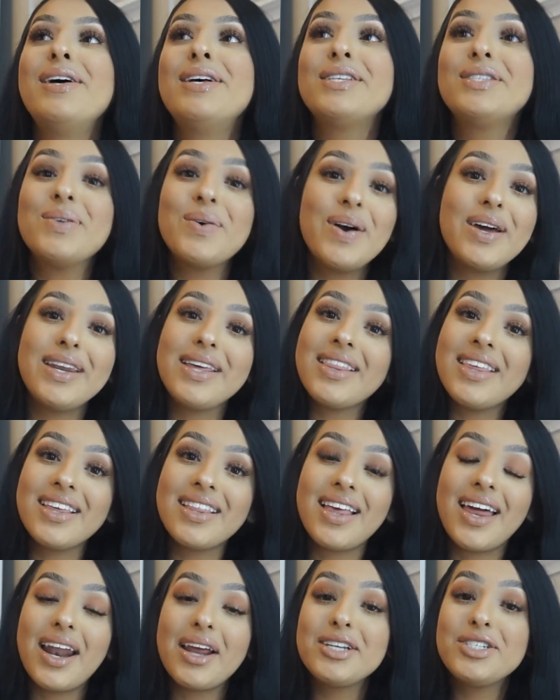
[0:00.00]
So anything
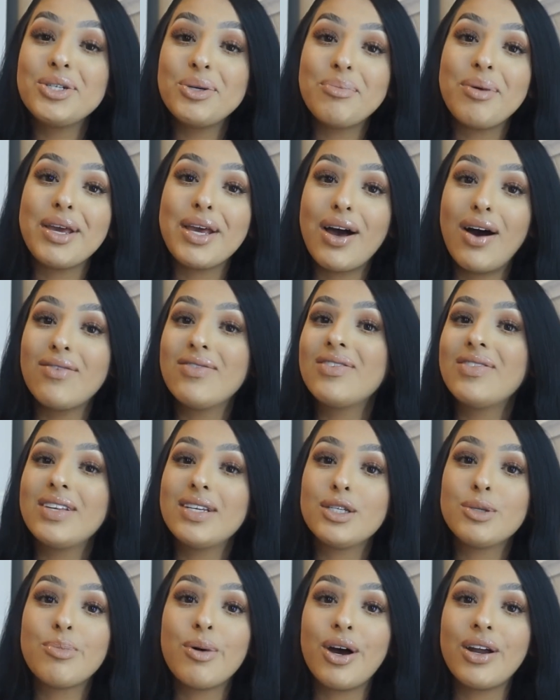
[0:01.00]
that I do make off of
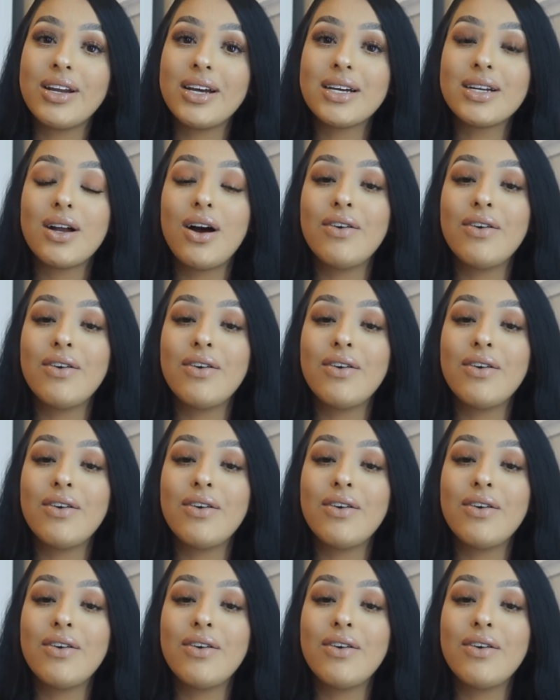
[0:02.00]
this product,